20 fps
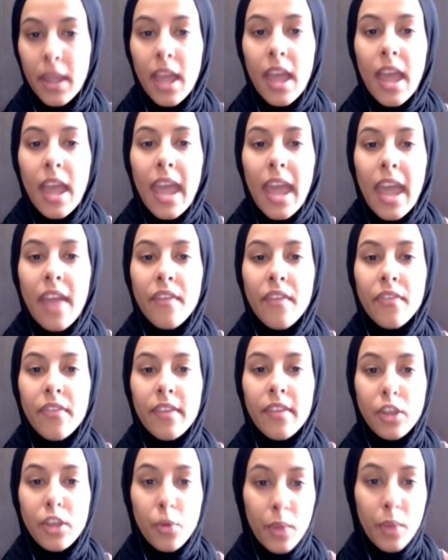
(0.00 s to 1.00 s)
If
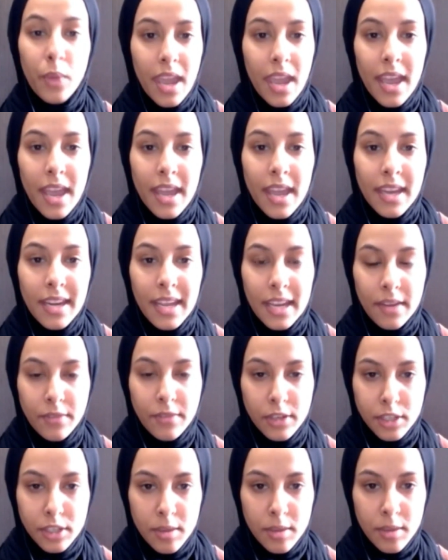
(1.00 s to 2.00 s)
you can, and if you're
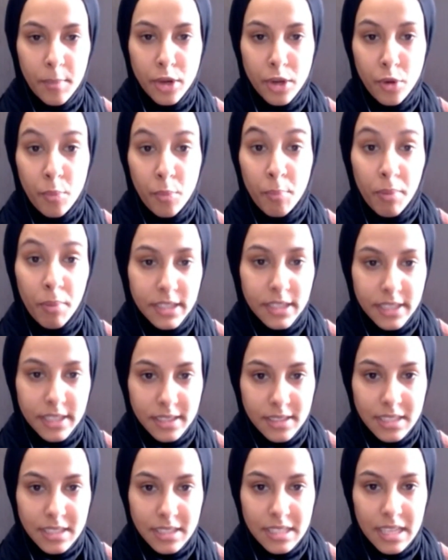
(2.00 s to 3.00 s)
someone who
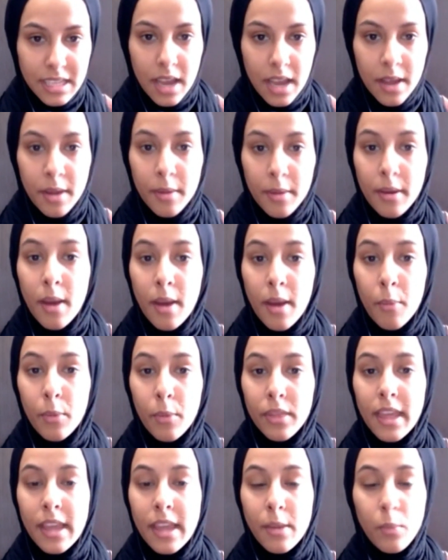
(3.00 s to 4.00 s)
budgets uh, uh, with
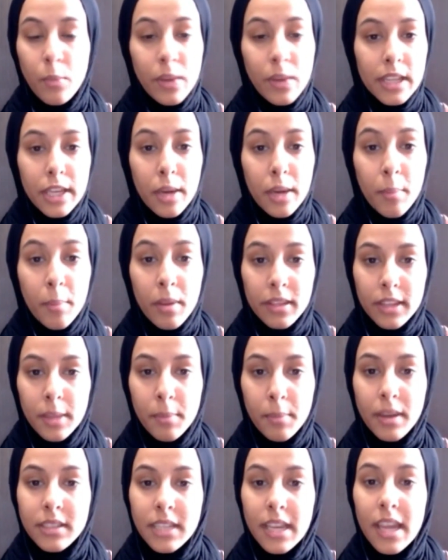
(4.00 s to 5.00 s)
a weekly or monthly
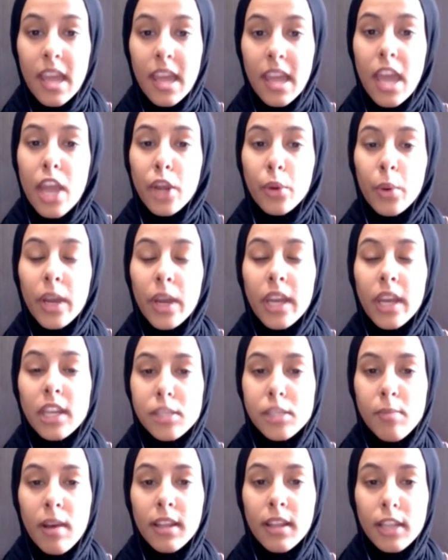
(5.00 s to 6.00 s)
budget, create a
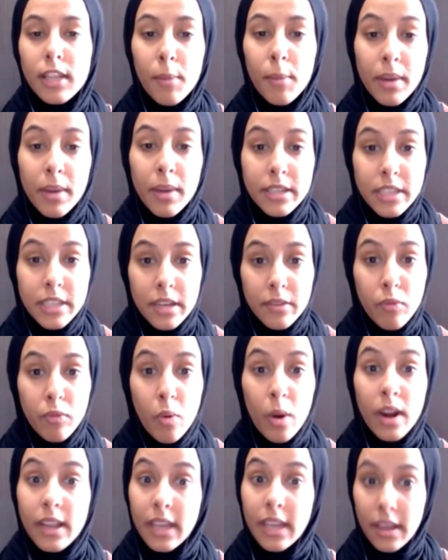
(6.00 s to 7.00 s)
small little budget for
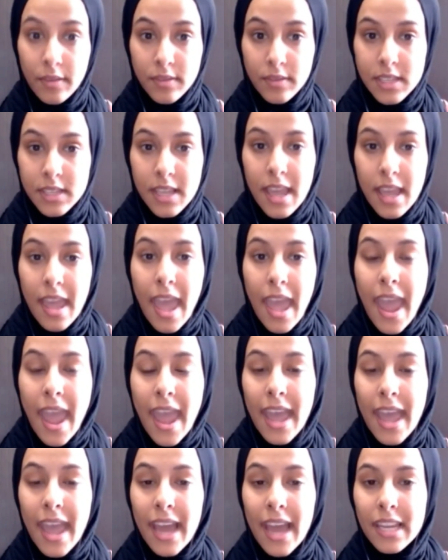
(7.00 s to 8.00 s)
gifts
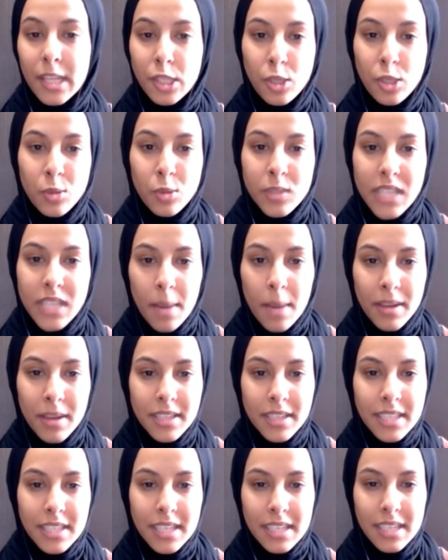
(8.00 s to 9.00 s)
and use that budget
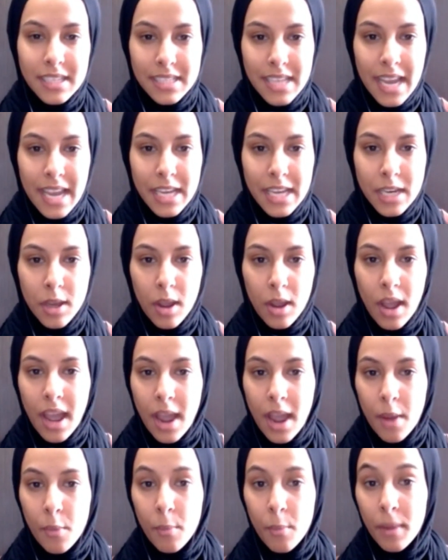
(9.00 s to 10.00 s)
to decide
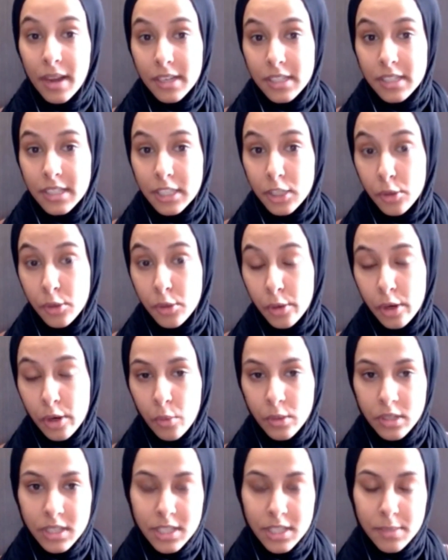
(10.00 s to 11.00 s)
how much you're going
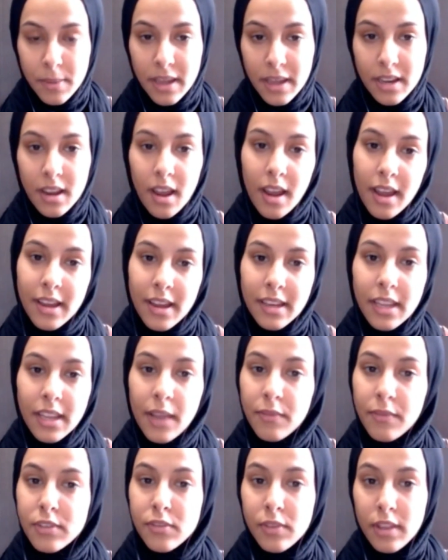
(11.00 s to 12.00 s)
to spend on
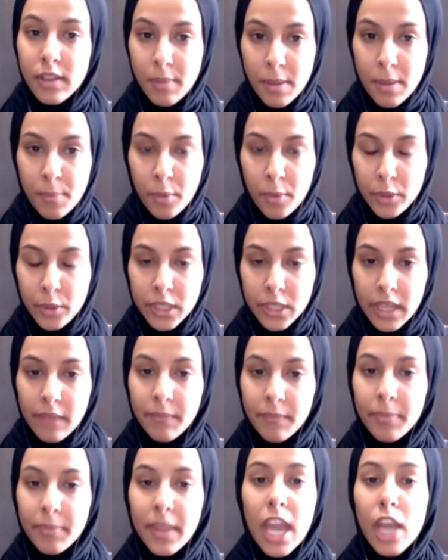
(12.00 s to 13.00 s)
gifts for the people you love.
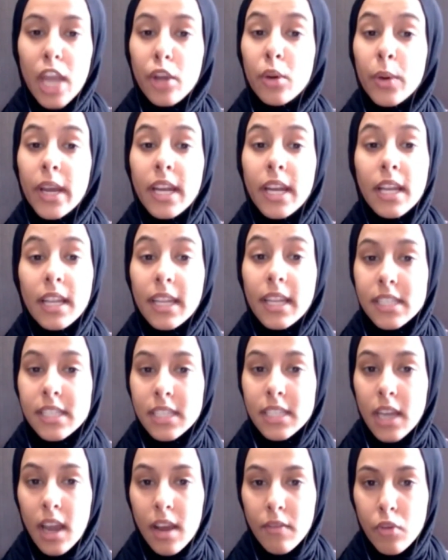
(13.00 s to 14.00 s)
Create a list
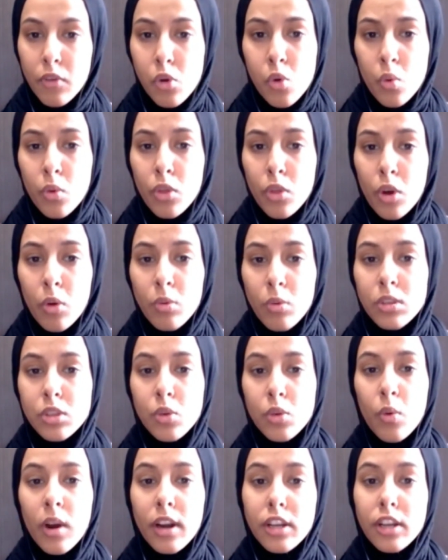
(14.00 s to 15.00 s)
of who those who
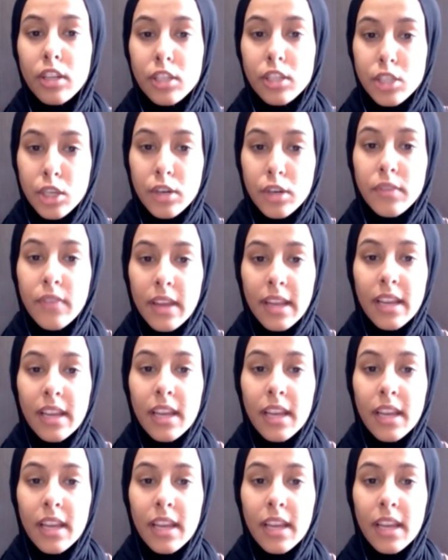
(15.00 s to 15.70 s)
are deserving